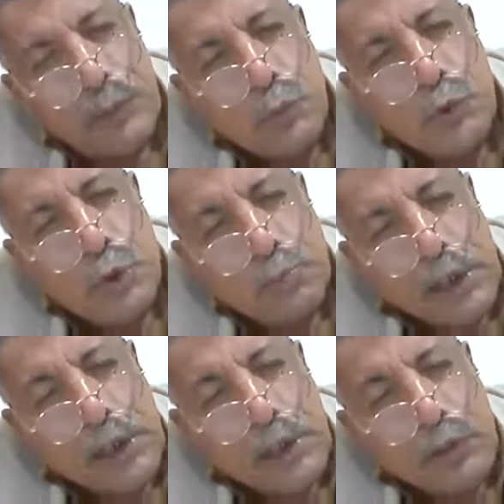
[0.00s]
which
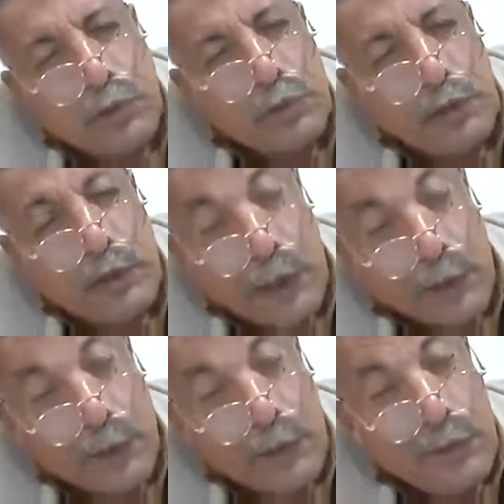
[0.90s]
means in
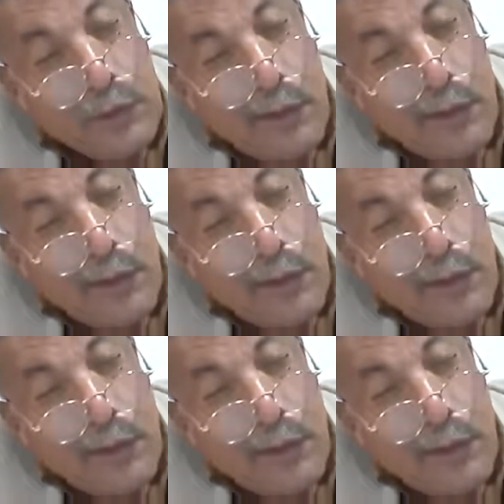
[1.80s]
English